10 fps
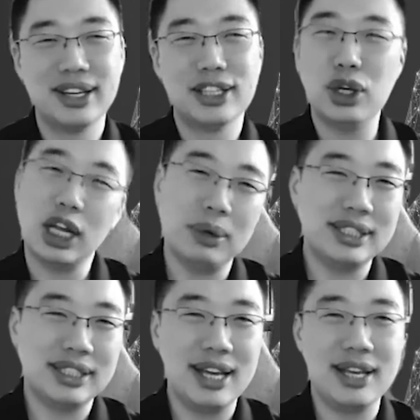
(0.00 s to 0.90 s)
Yeah. So you can always
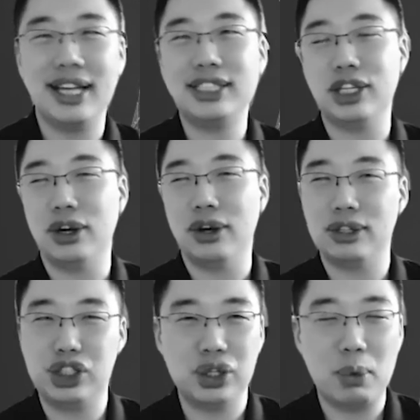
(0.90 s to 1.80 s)
say, yes,
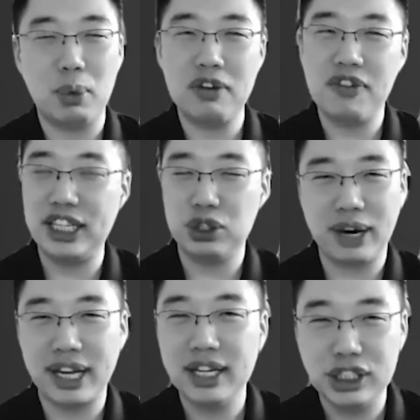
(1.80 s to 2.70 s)
sure, I want facial
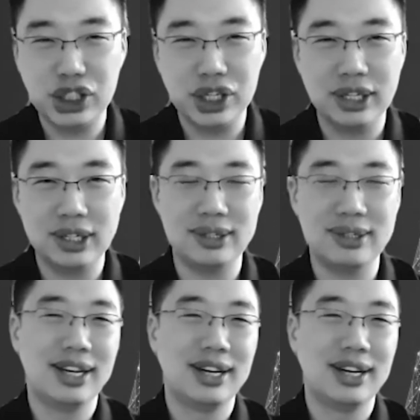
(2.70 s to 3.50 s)
recognition.